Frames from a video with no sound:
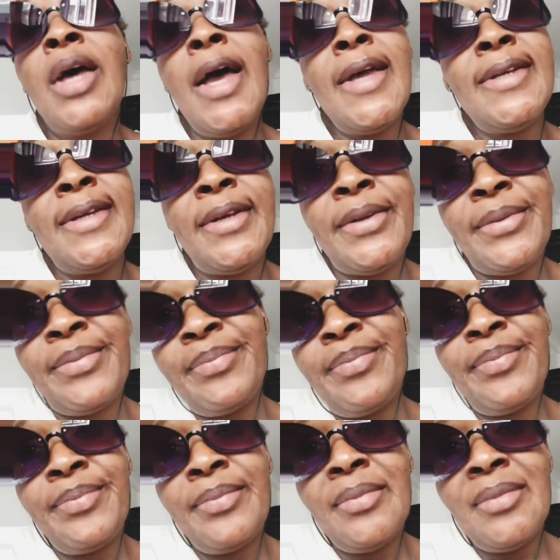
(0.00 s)
I did.
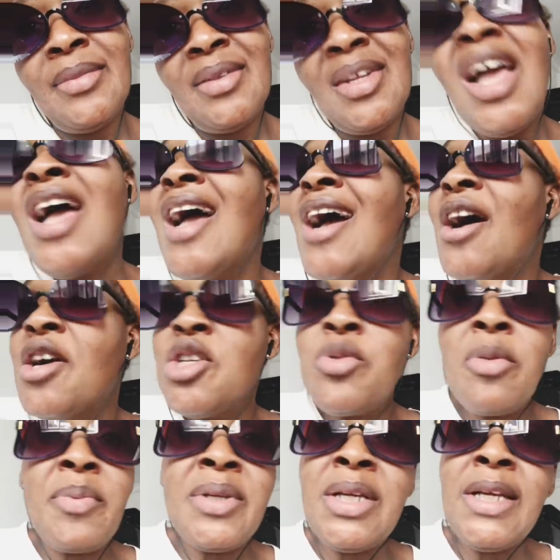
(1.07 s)

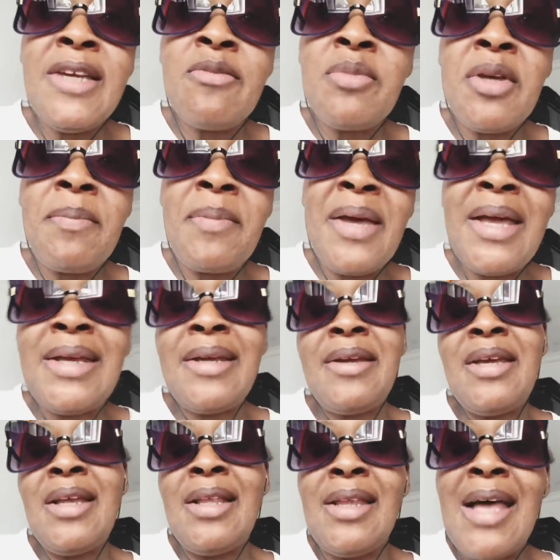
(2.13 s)
Hushpuppi didn't give me a penny.
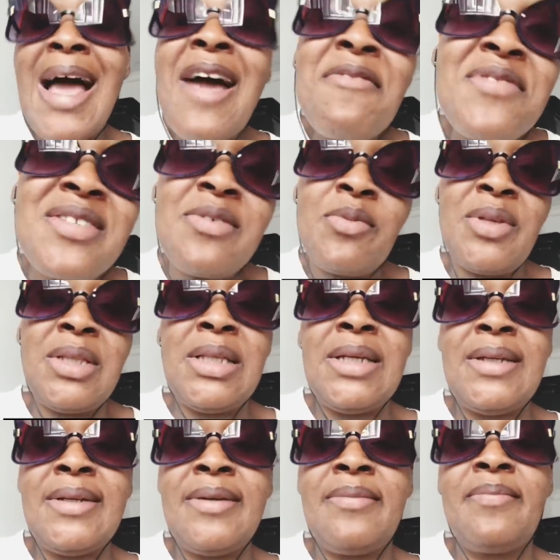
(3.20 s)
He laughed with
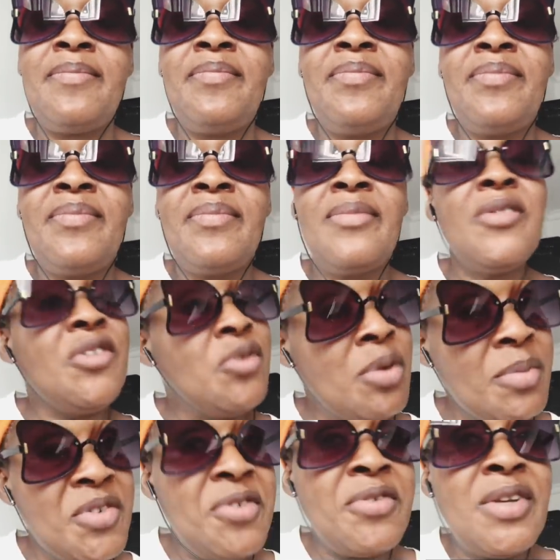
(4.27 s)
Linda. You
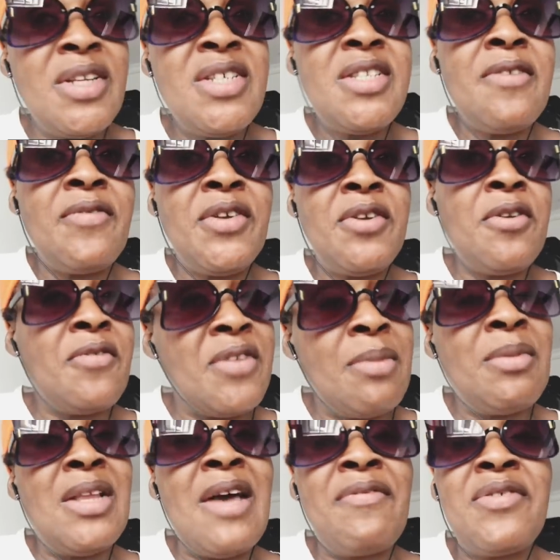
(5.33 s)
want me to release the video of
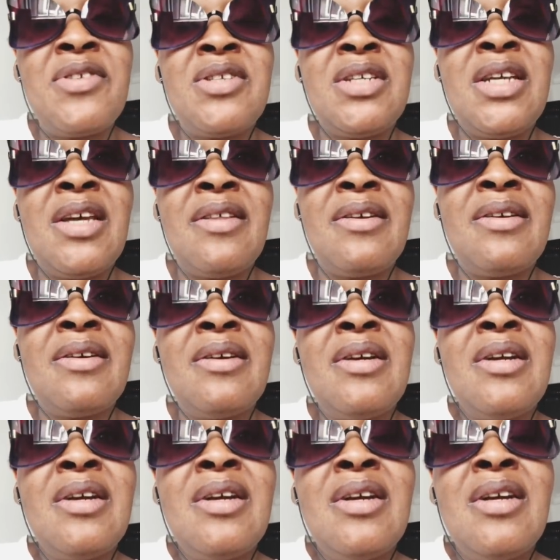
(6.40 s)
them laughing together?
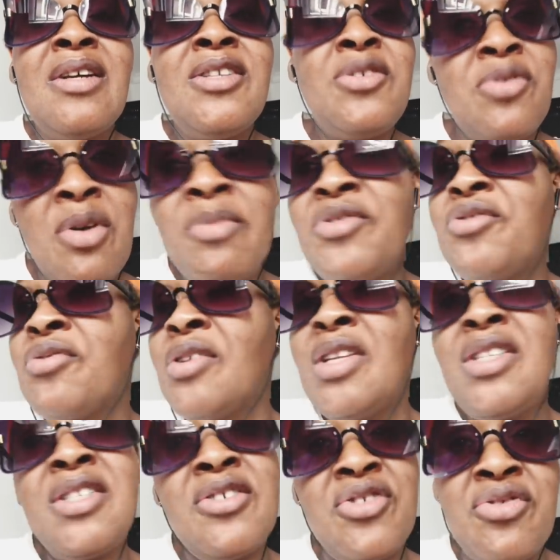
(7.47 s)
Do you want me to
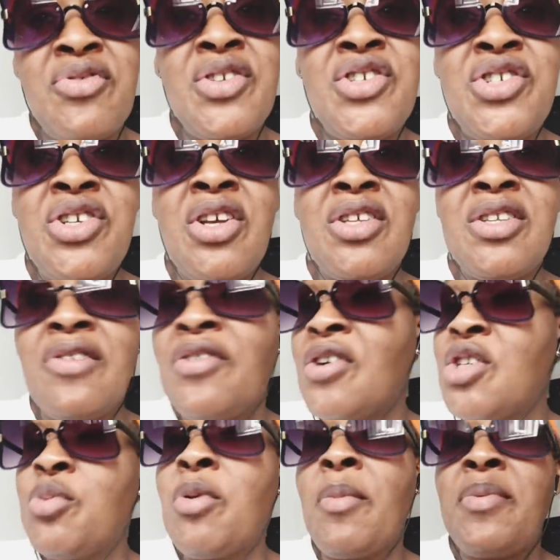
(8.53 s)
release the screenshots of
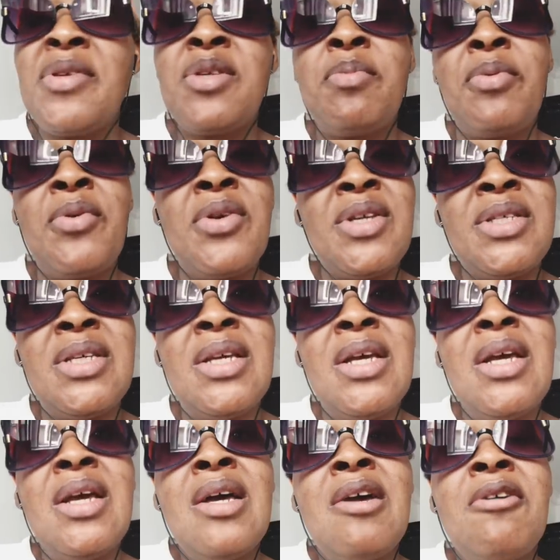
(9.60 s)
Hushpuppi's boys
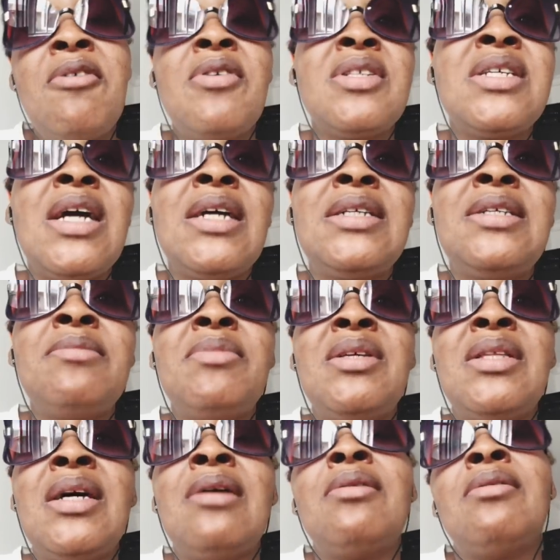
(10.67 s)
contacting me
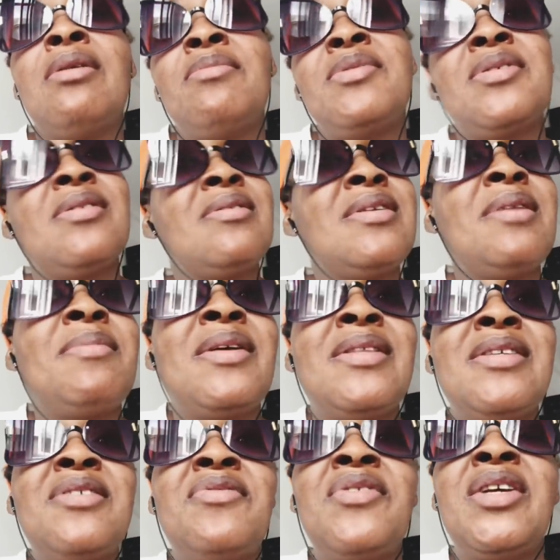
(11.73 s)
that, oh, I'm sorry
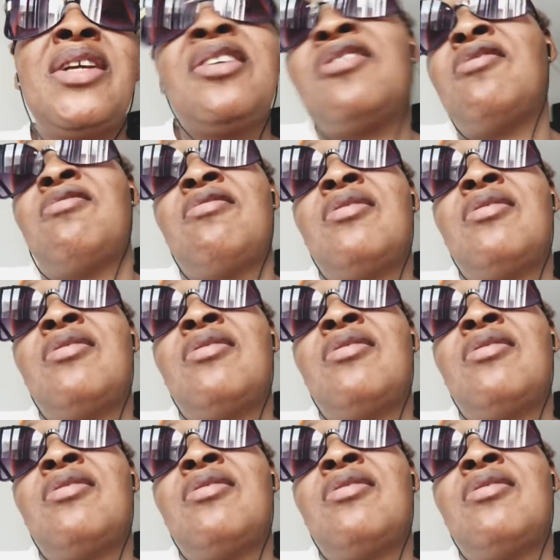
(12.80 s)
about this video.